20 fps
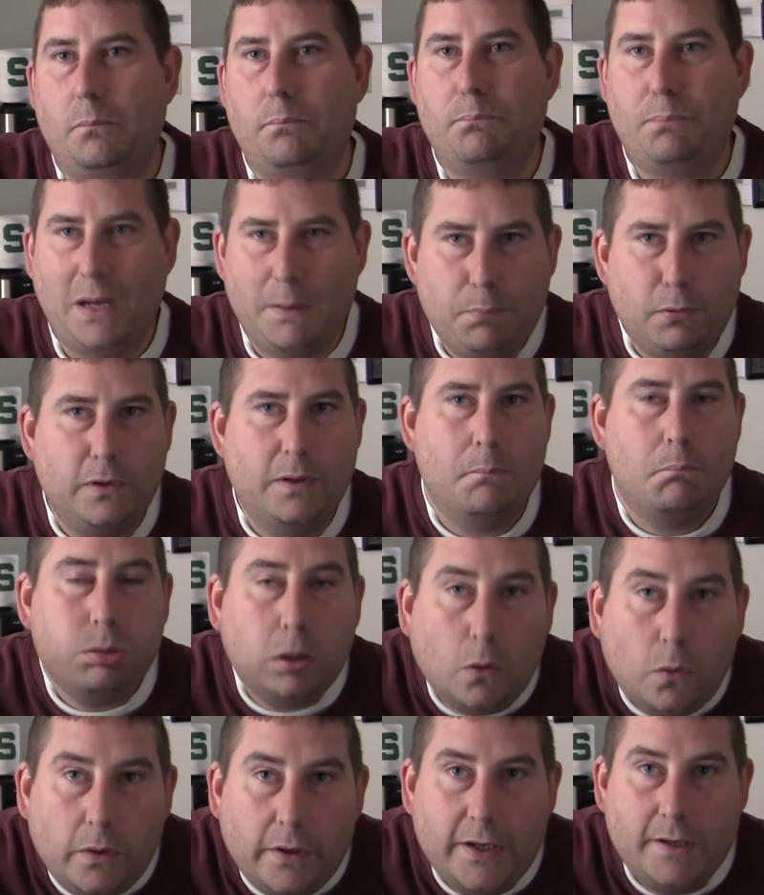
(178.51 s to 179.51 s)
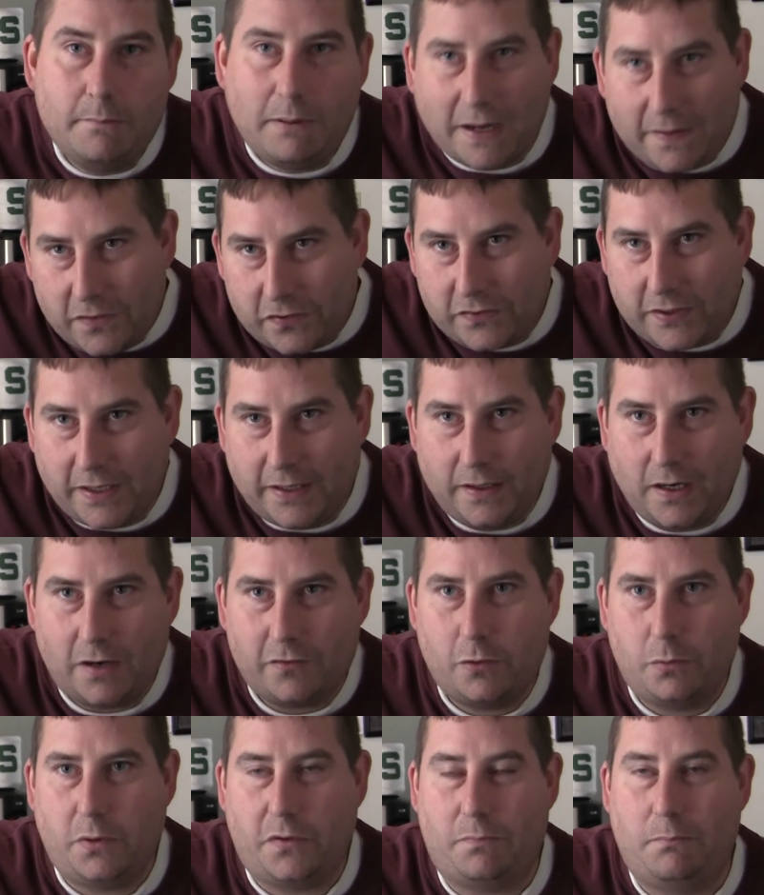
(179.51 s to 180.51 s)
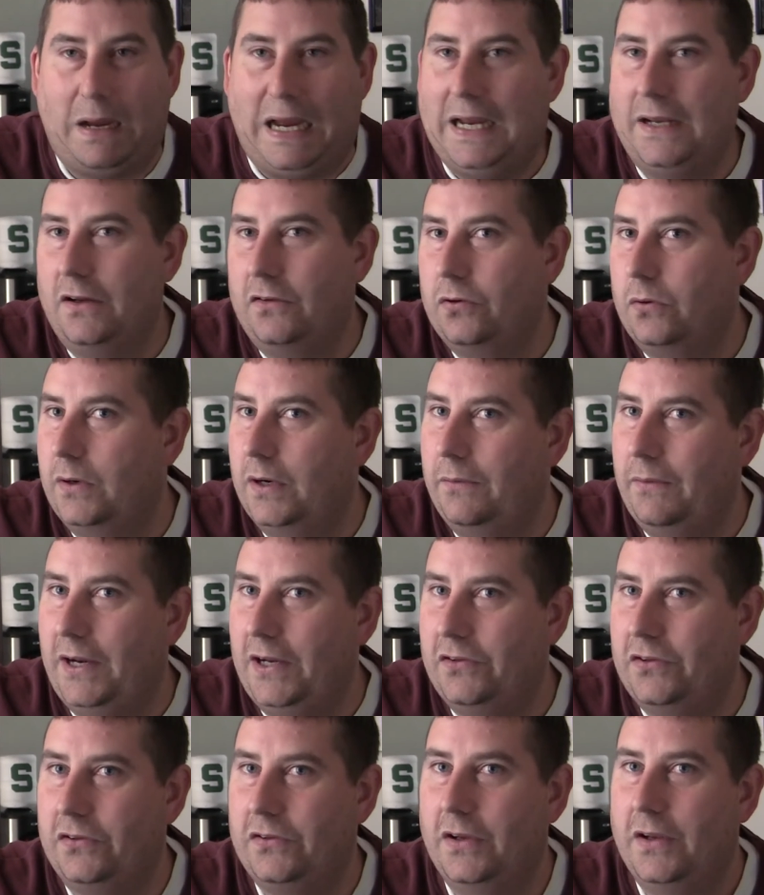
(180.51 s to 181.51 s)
people employed by the state government with mandatory raises.